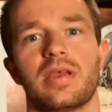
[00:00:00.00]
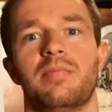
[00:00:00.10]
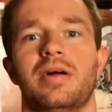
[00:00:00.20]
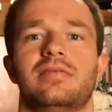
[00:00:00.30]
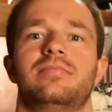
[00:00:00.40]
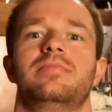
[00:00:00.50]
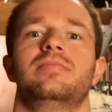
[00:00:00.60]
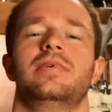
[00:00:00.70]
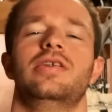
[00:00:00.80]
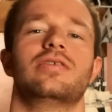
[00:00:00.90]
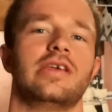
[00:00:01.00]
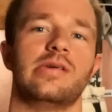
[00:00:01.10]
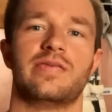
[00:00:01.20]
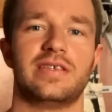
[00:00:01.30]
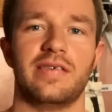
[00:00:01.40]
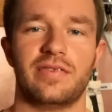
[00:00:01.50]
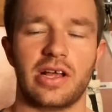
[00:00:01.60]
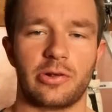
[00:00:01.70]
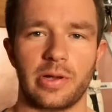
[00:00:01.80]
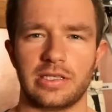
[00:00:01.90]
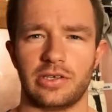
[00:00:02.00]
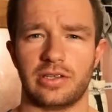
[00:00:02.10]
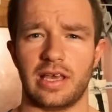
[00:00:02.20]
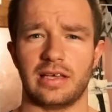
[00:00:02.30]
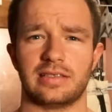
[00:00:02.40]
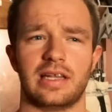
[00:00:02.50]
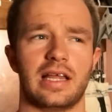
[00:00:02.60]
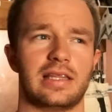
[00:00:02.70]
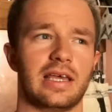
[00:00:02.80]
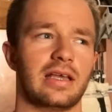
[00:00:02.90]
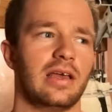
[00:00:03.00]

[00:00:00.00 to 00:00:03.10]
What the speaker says: But, you know, the UFC have done crazier things, and I think,